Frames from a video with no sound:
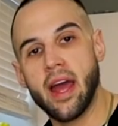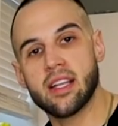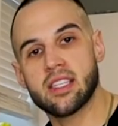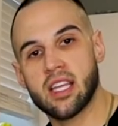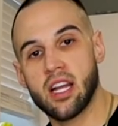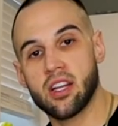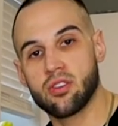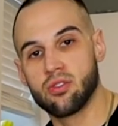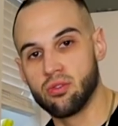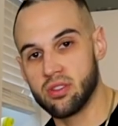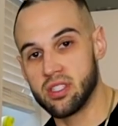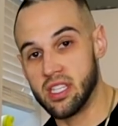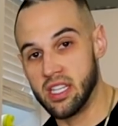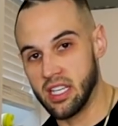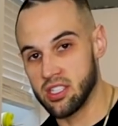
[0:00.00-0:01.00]
and it's kind of cool
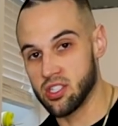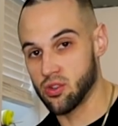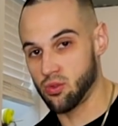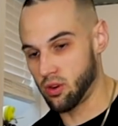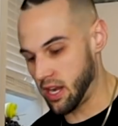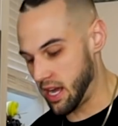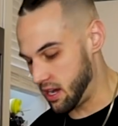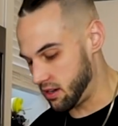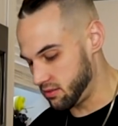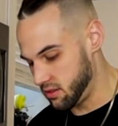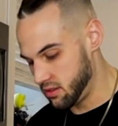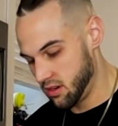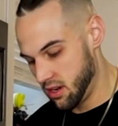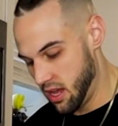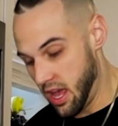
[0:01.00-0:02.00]
seeing it squirt out
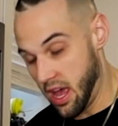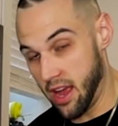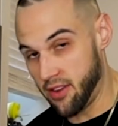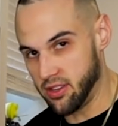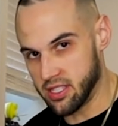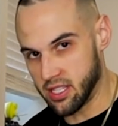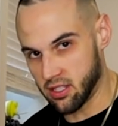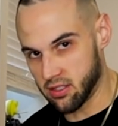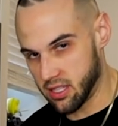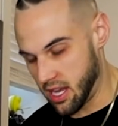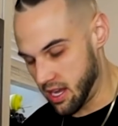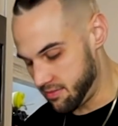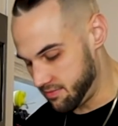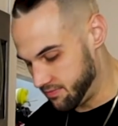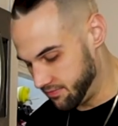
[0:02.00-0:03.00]
every single time.